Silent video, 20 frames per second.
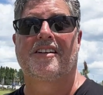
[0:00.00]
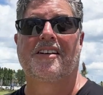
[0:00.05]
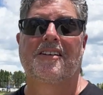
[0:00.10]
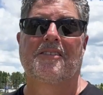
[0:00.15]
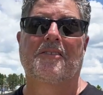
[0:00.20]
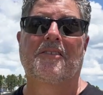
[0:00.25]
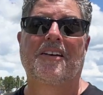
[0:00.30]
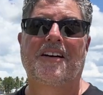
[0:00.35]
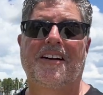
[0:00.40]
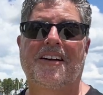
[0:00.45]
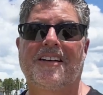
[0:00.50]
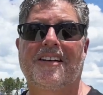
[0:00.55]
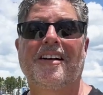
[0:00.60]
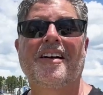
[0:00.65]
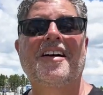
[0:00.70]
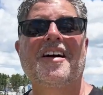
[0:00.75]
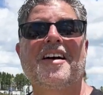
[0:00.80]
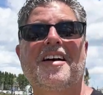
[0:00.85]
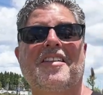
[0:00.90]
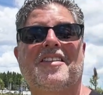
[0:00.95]
you're aware
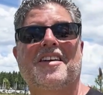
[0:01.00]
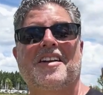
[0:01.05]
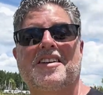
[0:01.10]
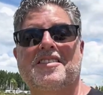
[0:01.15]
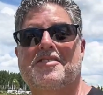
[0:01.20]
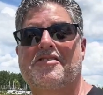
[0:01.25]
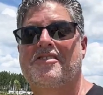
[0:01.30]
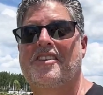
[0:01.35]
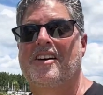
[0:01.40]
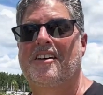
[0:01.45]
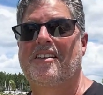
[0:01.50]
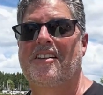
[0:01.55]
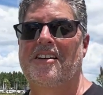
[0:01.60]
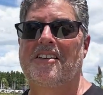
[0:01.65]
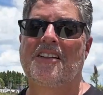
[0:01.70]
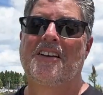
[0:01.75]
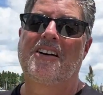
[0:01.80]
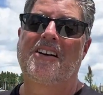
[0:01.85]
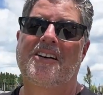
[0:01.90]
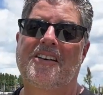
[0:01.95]
that it's fairly
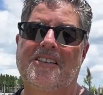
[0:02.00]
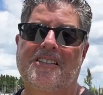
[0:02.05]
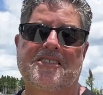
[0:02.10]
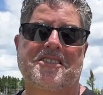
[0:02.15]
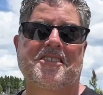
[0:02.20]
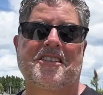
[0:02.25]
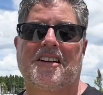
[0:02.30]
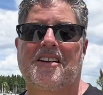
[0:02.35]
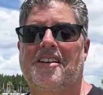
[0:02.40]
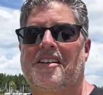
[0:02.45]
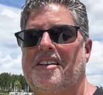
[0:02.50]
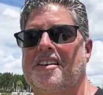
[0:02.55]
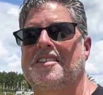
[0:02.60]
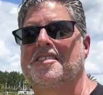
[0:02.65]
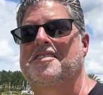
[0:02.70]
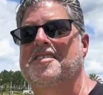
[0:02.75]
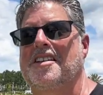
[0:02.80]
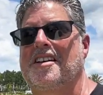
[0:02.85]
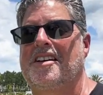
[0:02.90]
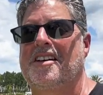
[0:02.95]
large, St.
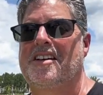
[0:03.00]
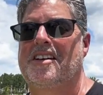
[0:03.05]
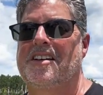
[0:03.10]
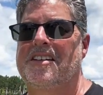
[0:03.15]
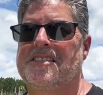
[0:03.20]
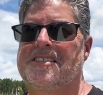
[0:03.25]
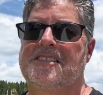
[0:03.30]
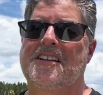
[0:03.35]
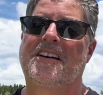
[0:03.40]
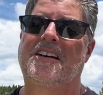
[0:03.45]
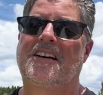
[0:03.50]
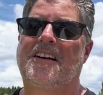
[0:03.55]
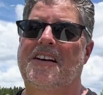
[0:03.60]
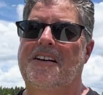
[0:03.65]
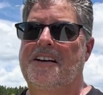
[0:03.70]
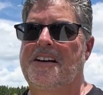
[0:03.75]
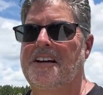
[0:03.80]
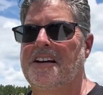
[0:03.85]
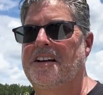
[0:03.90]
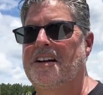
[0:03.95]
Augustine is.
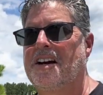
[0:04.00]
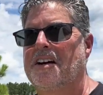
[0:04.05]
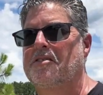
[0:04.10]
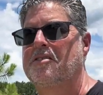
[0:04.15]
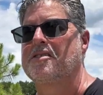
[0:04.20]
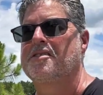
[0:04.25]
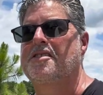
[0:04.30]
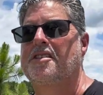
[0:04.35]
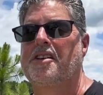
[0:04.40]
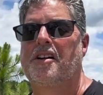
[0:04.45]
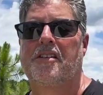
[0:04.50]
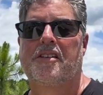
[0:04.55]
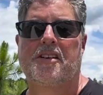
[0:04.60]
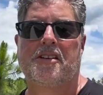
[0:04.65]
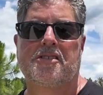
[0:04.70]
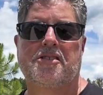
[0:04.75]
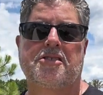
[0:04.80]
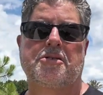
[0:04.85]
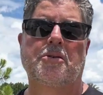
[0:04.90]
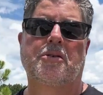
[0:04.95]
It covers, you know, the
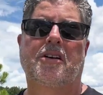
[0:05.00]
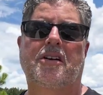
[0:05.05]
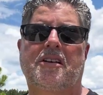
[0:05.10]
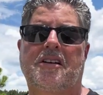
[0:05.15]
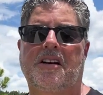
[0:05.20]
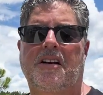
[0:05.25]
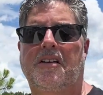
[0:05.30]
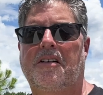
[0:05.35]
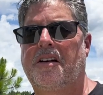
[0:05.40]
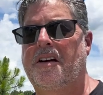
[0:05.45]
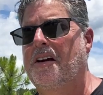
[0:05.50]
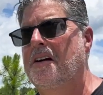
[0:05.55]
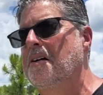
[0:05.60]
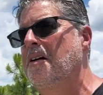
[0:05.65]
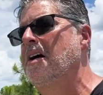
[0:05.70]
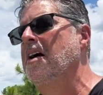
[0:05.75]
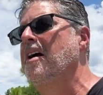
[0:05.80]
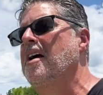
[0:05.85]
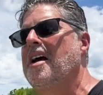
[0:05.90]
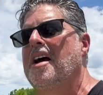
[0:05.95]
historic area,
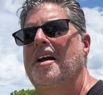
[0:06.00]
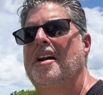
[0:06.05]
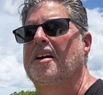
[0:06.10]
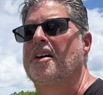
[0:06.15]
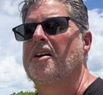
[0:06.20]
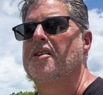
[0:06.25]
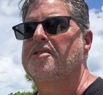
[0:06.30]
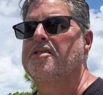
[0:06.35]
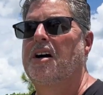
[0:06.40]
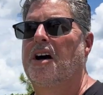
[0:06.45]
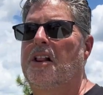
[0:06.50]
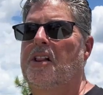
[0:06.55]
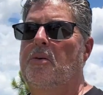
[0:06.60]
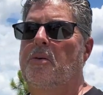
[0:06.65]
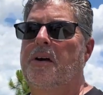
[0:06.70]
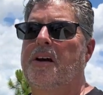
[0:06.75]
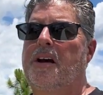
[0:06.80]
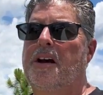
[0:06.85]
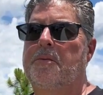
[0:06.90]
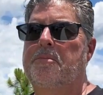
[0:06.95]
and it goes all the
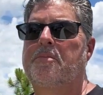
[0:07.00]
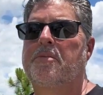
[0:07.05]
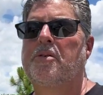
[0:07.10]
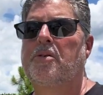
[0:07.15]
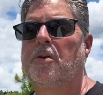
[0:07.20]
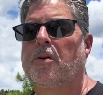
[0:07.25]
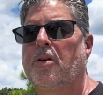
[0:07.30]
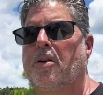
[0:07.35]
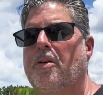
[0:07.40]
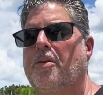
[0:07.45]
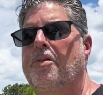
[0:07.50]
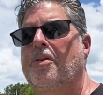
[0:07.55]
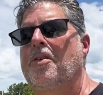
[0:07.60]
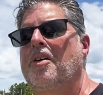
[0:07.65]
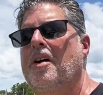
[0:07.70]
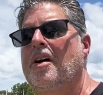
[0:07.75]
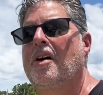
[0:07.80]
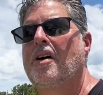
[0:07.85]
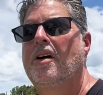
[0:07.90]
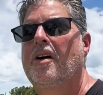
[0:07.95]
way up
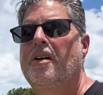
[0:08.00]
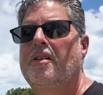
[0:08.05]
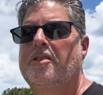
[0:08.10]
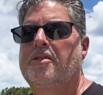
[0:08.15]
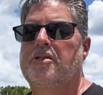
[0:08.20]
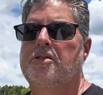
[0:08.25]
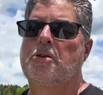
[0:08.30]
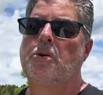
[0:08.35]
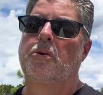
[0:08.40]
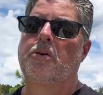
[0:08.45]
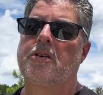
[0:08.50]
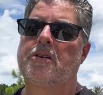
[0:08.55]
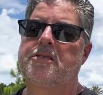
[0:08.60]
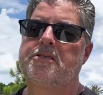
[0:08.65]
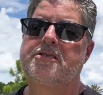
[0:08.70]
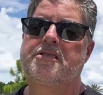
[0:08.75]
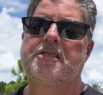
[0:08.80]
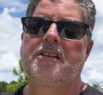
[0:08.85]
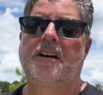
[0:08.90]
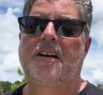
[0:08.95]
north
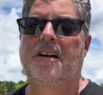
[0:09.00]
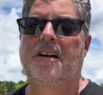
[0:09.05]
towards